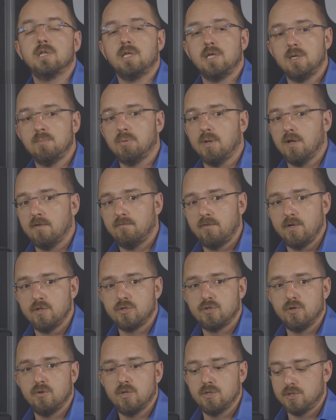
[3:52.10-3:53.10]
a league play
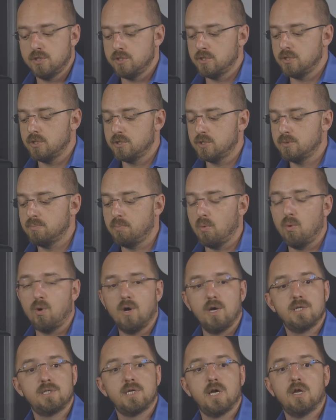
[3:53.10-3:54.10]
feature. This is a
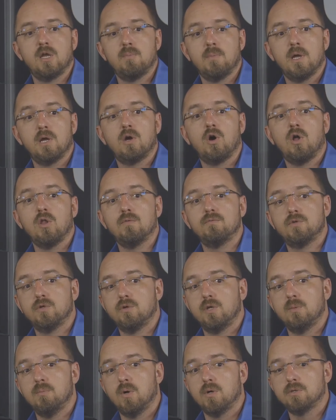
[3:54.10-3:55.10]
sport. It's how you make Call of
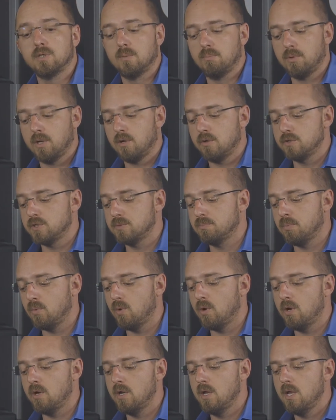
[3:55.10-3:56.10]
Duty multiplayer a
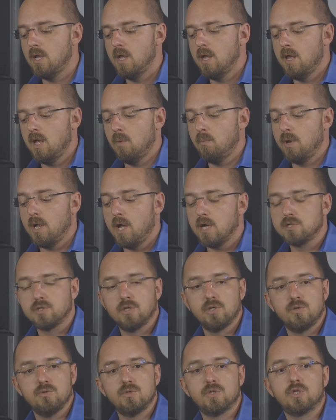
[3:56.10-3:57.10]
sport, and we
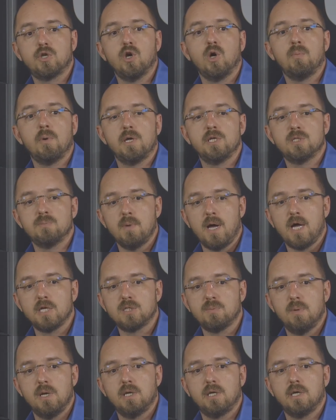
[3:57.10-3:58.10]
actually use skill-based
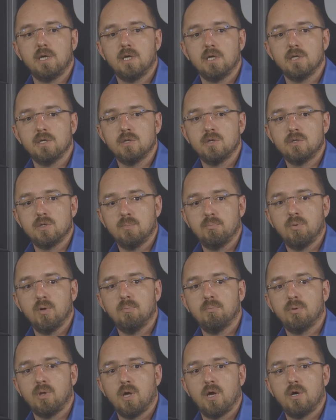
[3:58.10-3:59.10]
matchmaking to
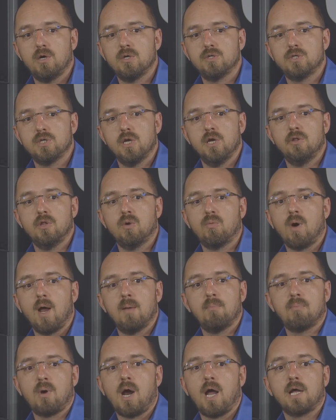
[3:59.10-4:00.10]
put players in the
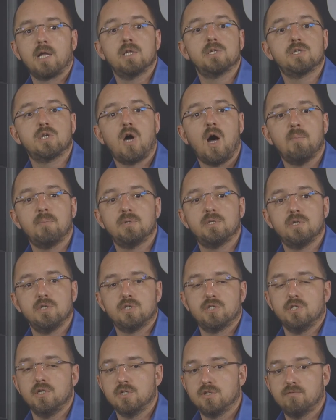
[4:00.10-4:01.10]
right brackets.
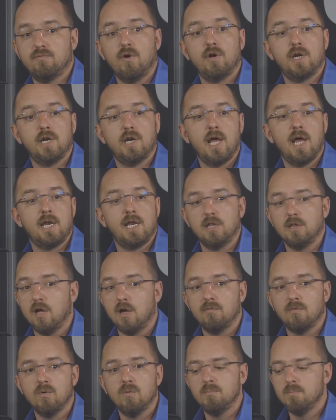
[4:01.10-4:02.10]
Competition is fun at any
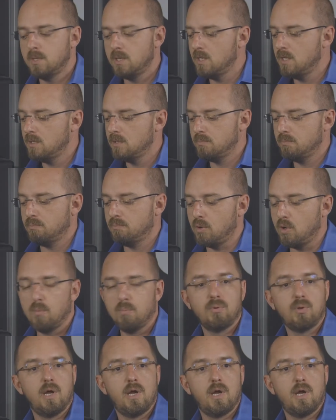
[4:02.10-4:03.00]
level, pro